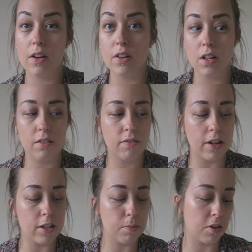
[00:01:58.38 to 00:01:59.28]
have enough
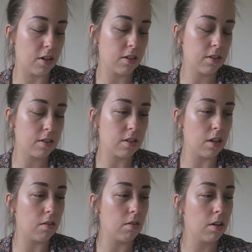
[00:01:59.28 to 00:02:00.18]
face products,
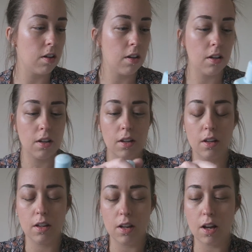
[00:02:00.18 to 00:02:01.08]
so
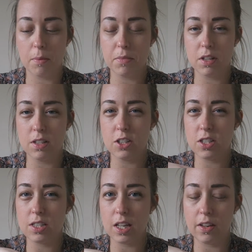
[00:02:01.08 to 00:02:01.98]
I'm going to just
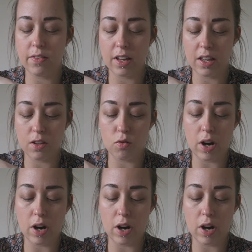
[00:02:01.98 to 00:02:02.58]
see if the